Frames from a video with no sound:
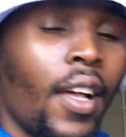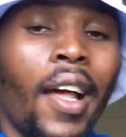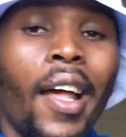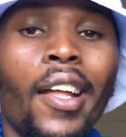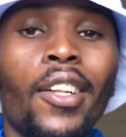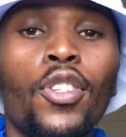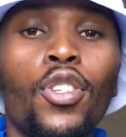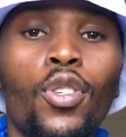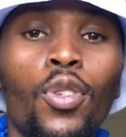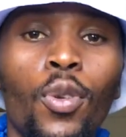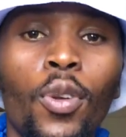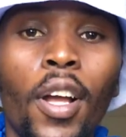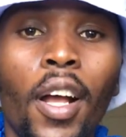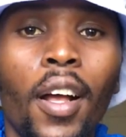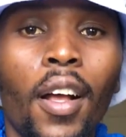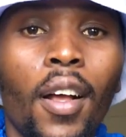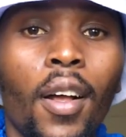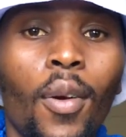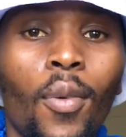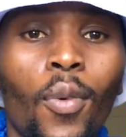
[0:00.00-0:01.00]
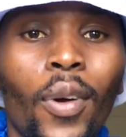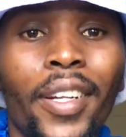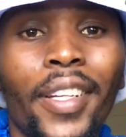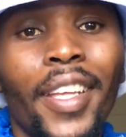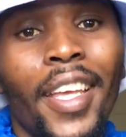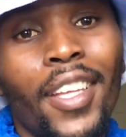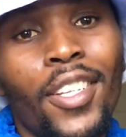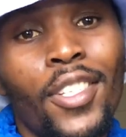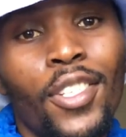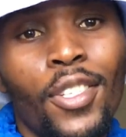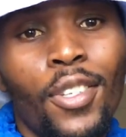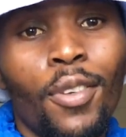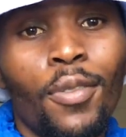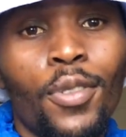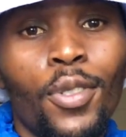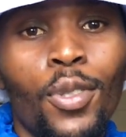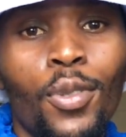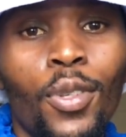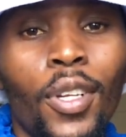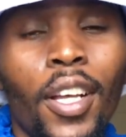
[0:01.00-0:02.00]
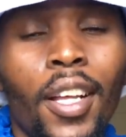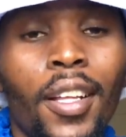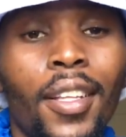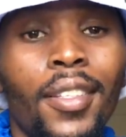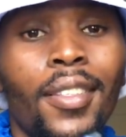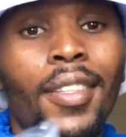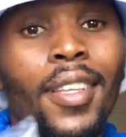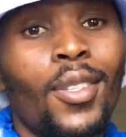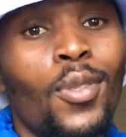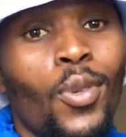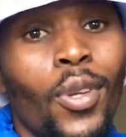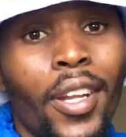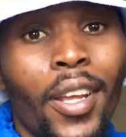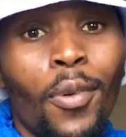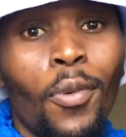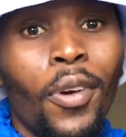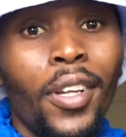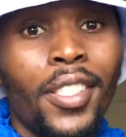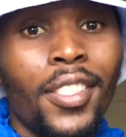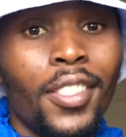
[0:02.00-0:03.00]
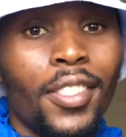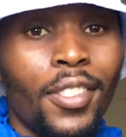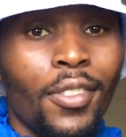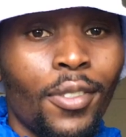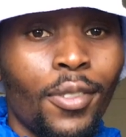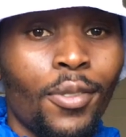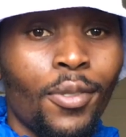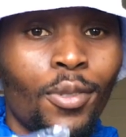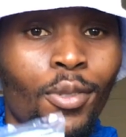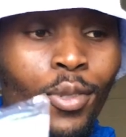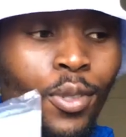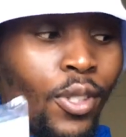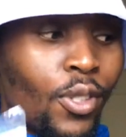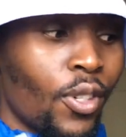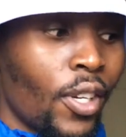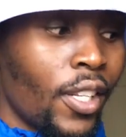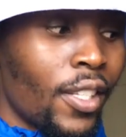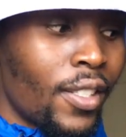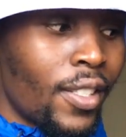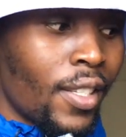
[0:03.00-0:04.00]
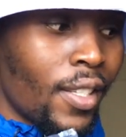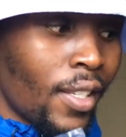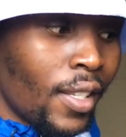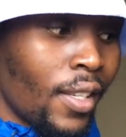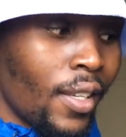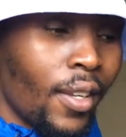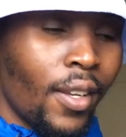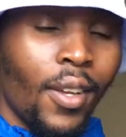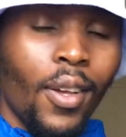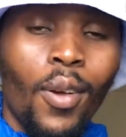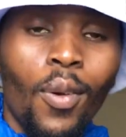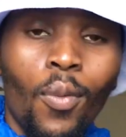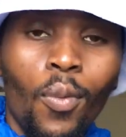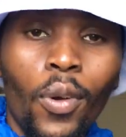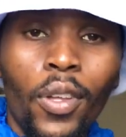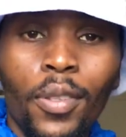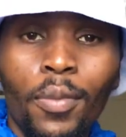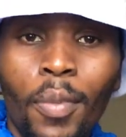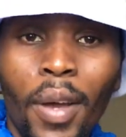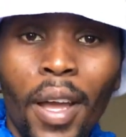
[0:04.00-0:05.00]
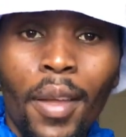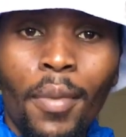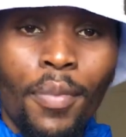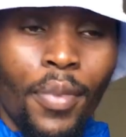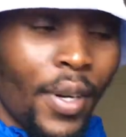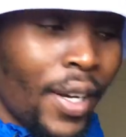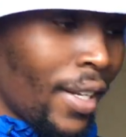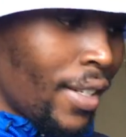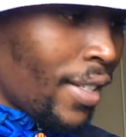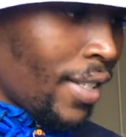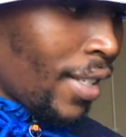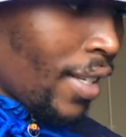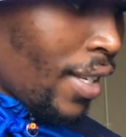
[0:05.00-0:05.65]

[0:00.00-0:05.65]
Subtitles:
And sugar, 1 kg of sugar. That's what I want to drink tea with my bread.